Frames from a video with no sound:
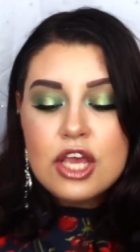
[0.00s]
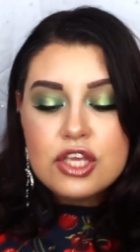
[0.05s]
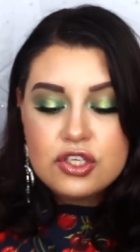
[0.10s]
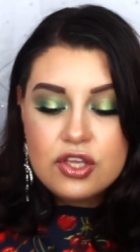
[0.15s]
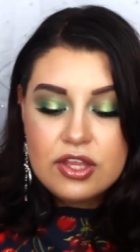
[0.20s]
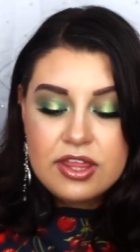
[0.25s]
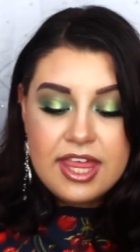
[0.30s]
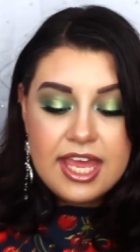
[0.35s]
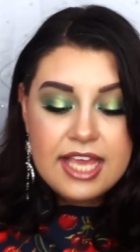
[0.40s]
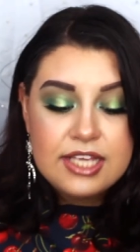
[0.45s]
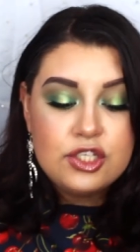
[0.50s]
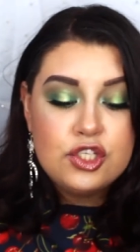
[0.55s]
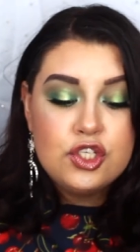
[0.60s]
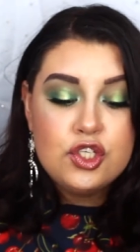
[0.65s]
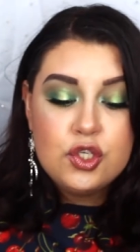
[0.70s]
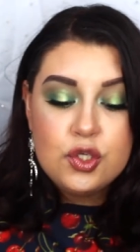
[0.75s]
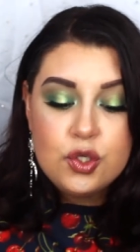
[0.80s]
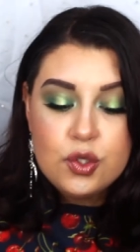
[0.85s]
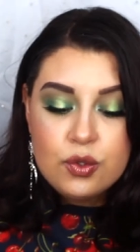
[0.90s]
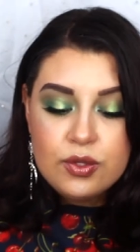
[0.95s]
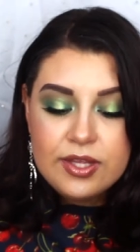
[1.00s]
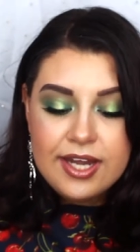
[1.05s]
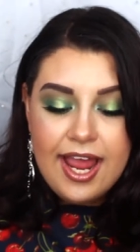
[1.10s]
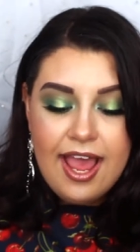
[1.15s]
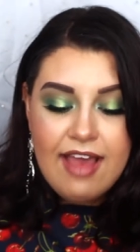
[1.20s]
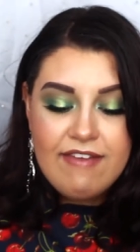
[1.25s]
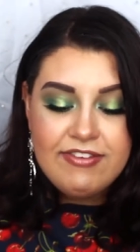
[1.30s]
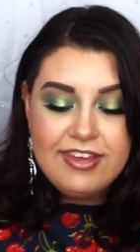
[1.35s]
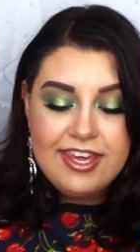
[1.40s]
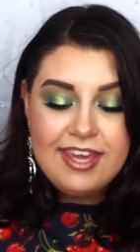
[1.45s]
So there's two that I
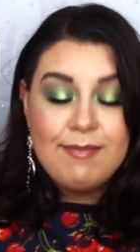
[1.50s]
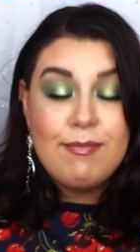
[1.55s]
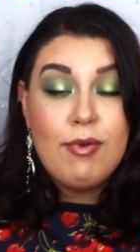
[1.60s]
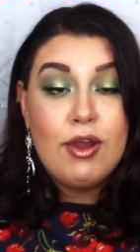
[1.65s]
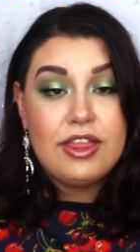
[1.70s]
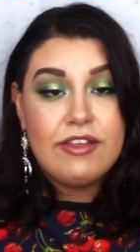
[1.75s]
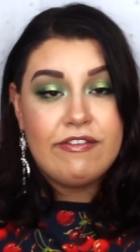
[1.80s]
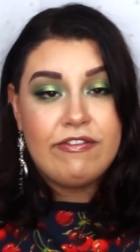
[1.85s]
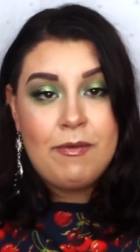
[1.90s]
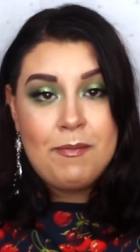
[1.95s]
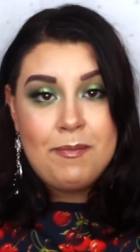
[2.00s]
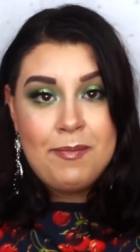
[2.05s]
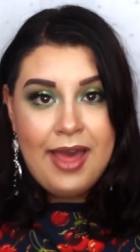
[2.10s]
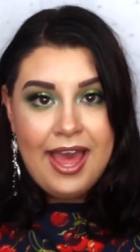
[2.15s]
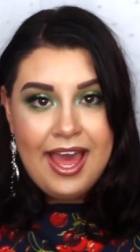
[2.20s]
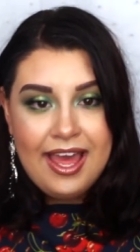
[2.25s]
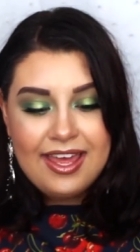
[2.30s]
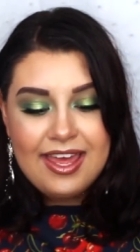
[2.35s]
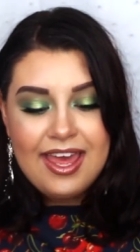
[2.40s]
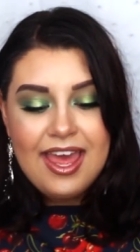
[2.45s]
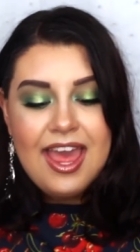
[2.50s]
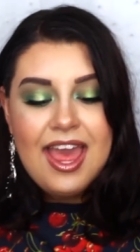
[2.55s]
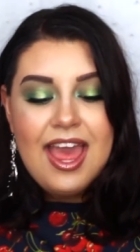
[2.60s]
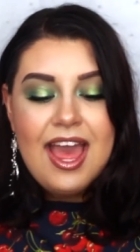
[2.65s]
have here, both are from MAC.